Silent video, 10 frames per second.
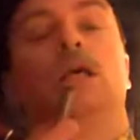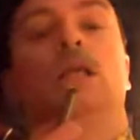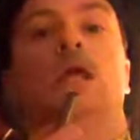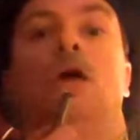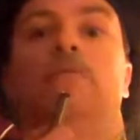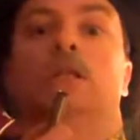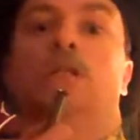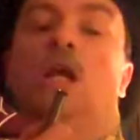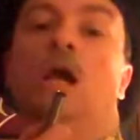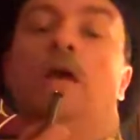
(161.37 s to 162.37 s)
send it over to
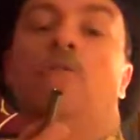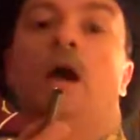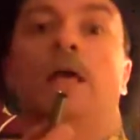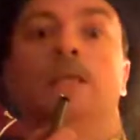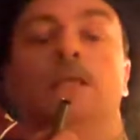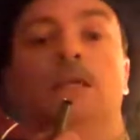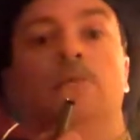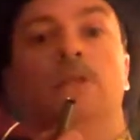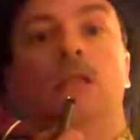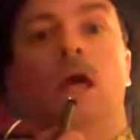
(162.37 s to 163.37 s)
Jerry West and see
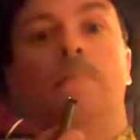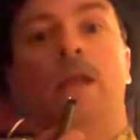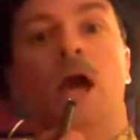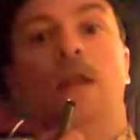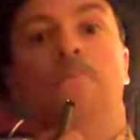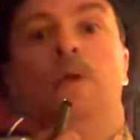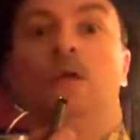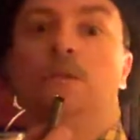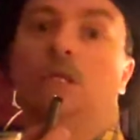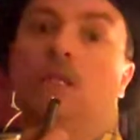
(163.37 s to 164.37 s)
what's coming out in
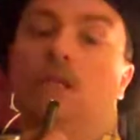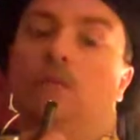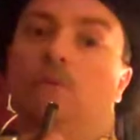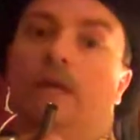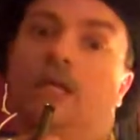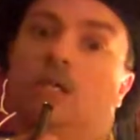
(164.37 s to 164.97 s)
music this week.